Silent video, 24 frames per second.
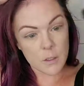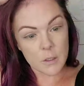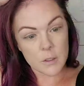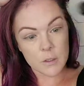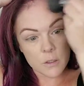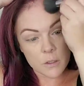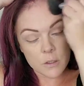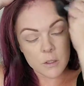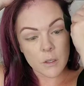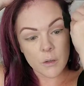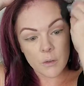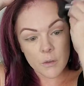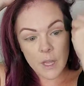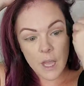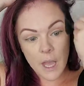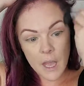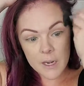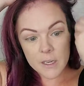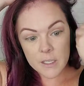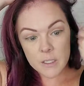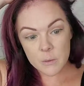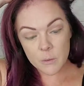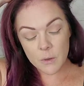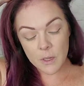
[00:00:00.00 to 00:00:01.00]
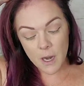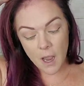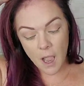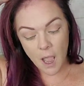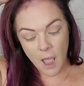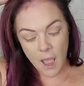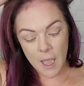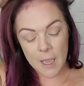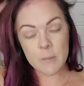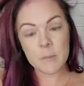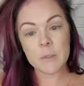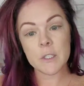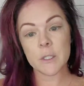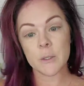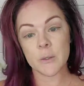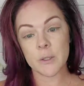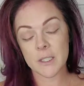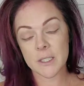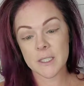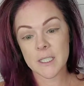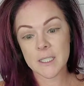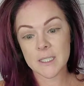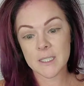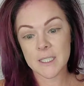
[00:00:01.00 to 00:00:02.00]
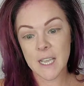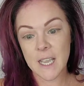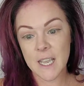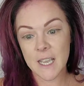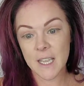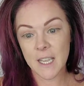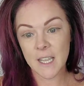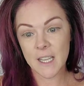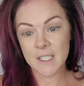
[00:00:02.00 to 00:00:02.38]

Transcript: So that is what I'm doing today,